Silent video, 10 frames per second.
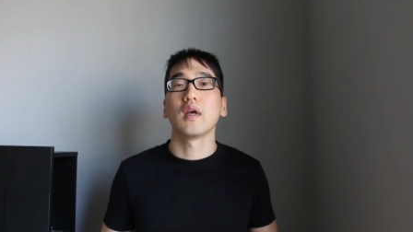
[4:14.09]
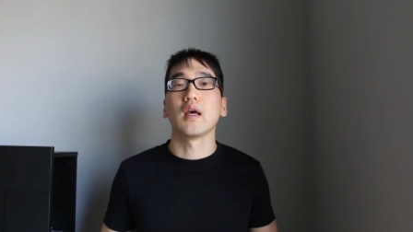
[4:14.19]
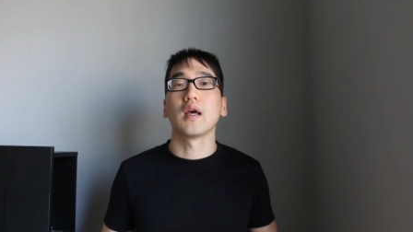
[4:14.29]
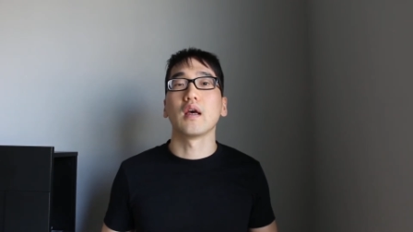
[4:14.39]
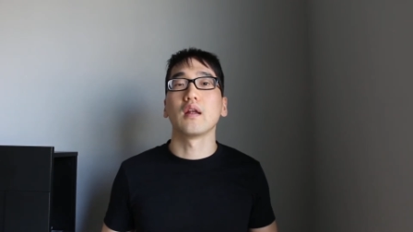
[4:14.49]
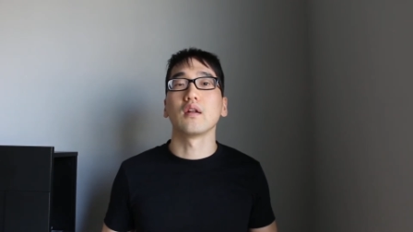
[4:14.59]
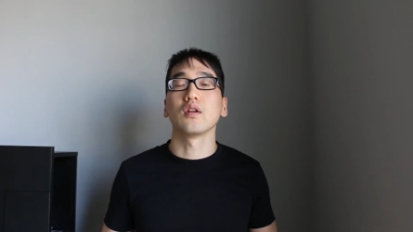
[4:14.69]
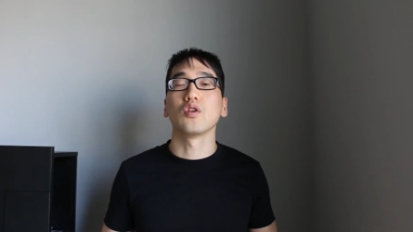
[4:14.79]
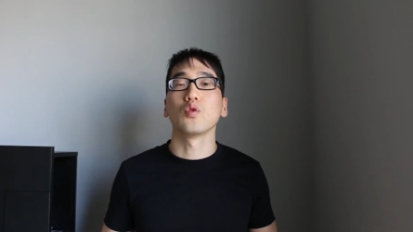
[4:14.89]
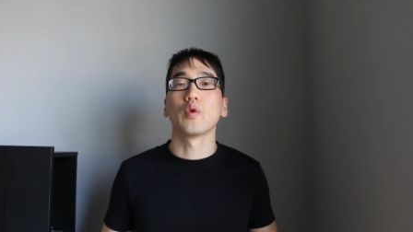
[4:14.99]

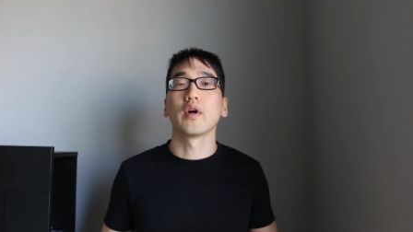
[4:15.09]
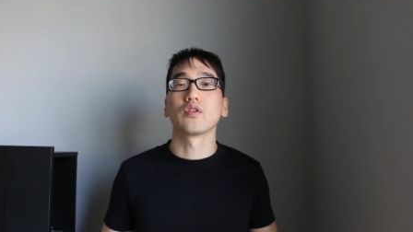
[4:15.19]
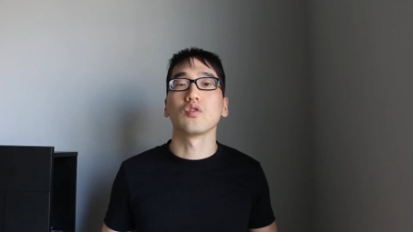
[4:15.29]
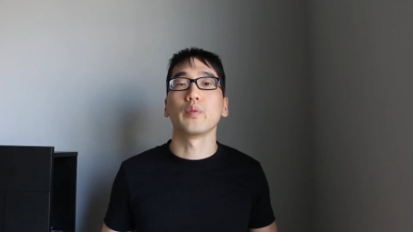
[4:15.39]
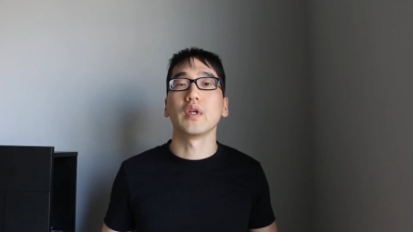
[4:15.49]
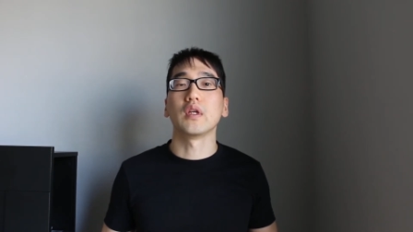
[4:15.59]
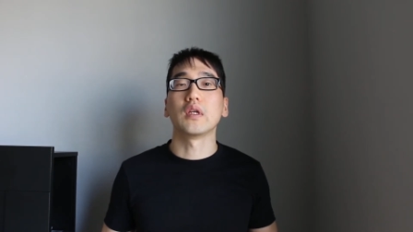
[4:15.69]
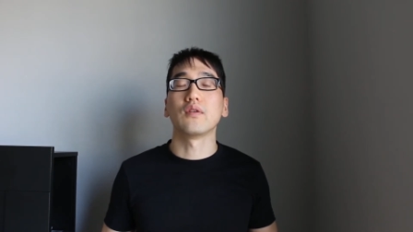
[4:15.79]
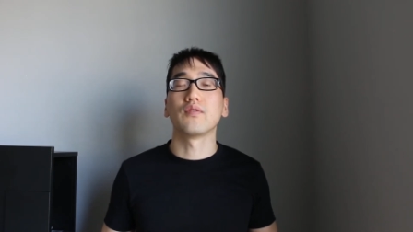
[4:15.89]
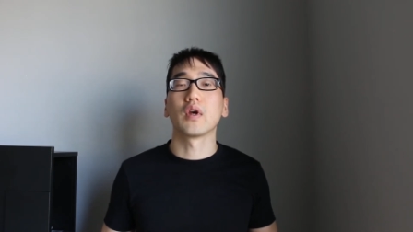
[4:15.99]
and you want to
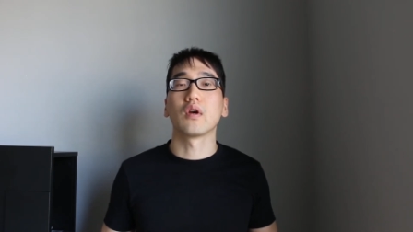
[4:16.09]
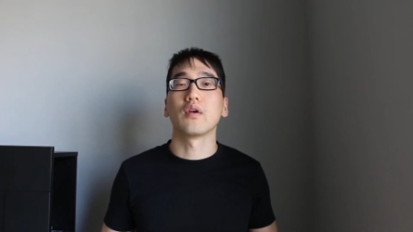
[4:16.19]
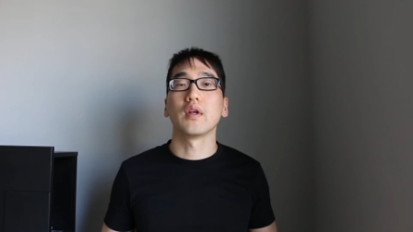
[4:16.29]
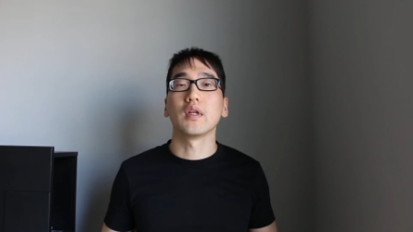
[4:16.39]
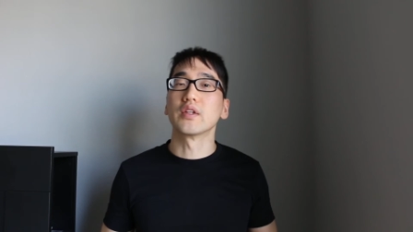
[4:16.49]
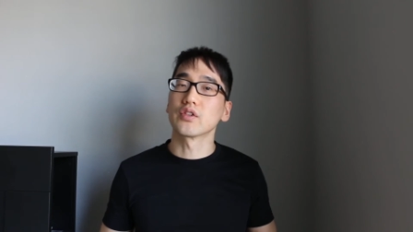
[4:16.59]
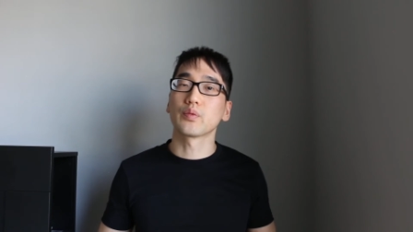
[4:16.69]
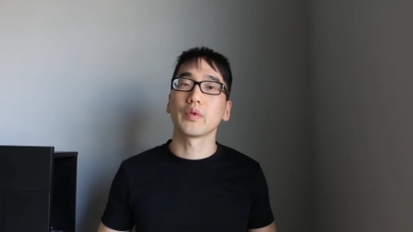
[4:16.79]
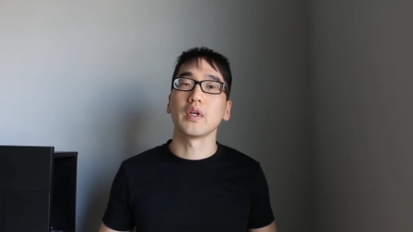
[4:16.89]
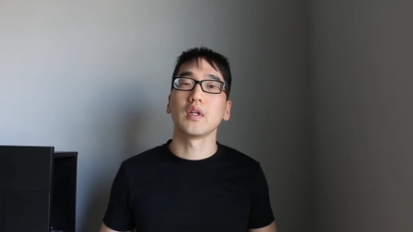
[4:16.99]
be very
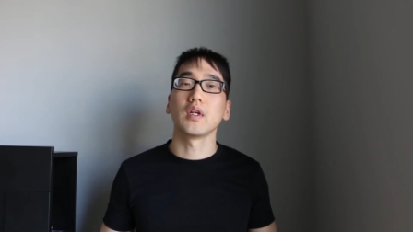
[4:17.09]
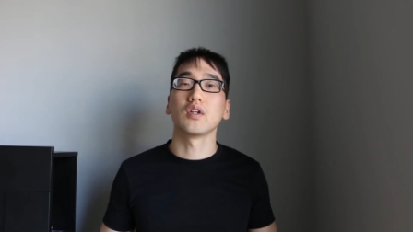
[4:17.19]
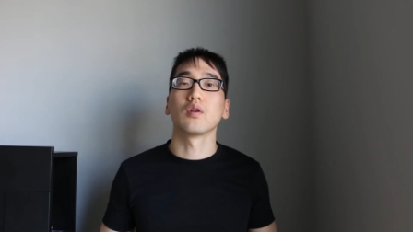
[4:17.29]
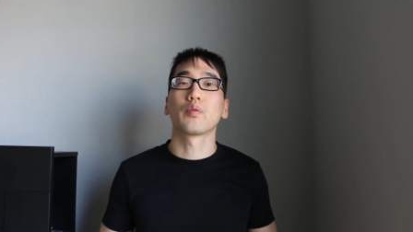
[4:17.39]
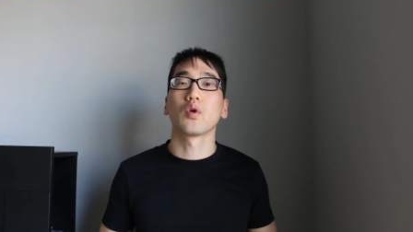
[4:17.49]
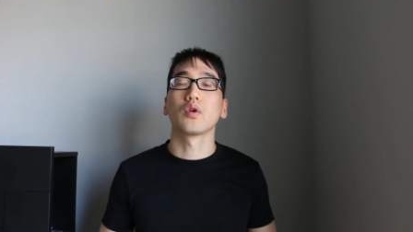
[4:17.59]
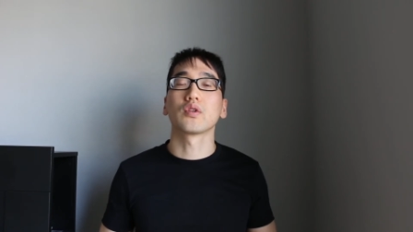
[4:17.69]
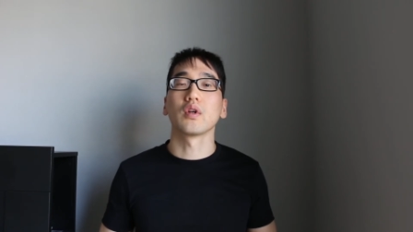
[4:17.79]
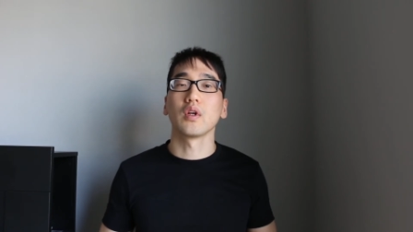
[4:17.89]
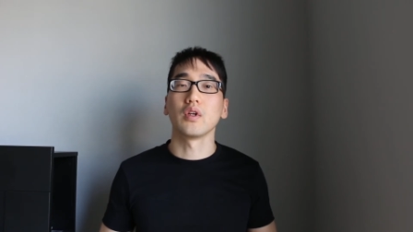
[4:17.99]
disciplined in your
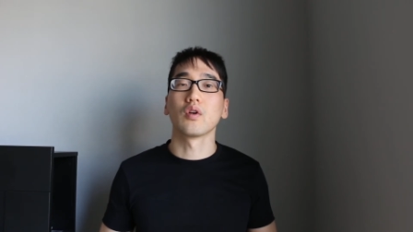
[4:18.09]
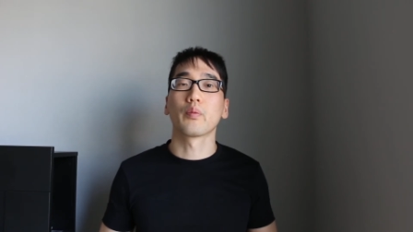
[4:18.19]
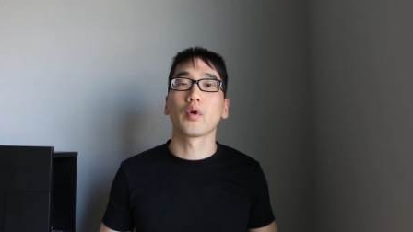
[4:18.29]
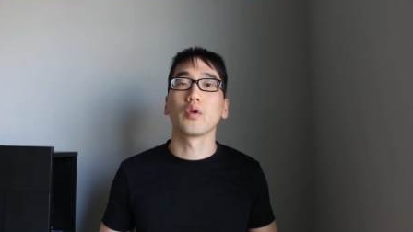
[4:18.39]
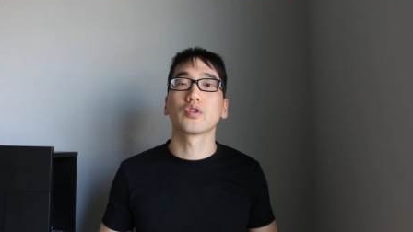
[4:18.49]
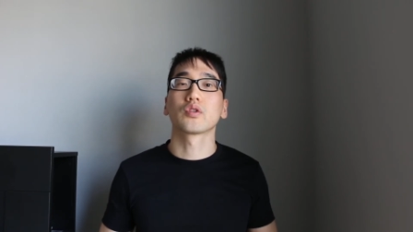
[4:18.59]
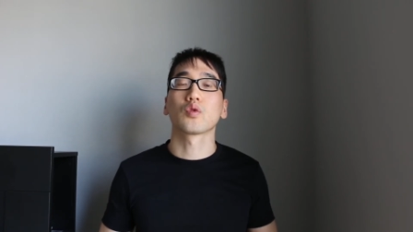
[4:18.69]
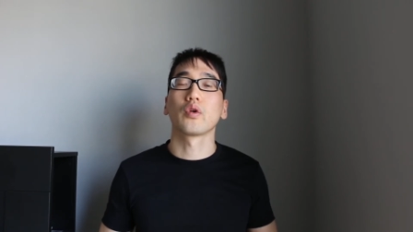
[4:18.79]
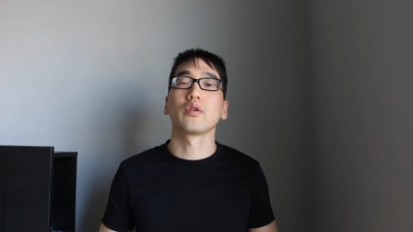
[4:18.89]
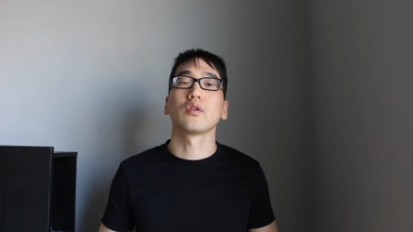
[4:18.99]
approach in your approach
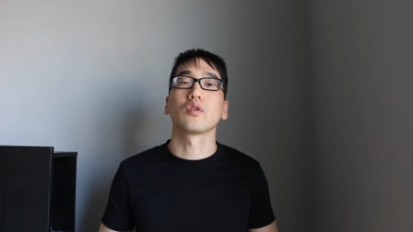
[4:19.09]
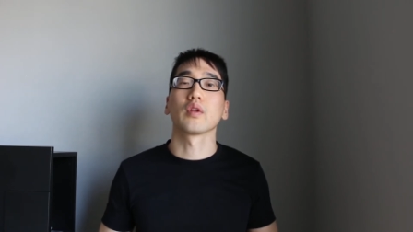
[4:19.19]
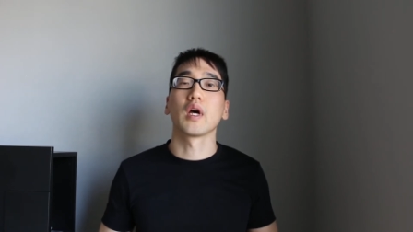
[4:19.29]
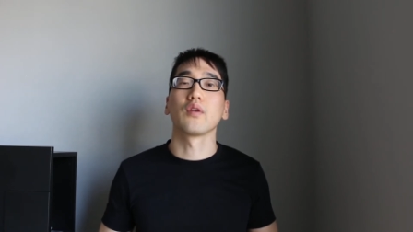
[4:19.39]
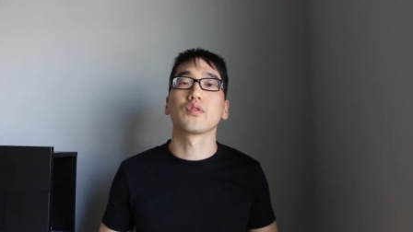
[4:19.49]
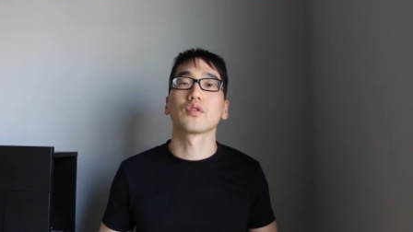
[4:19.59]
toward your life.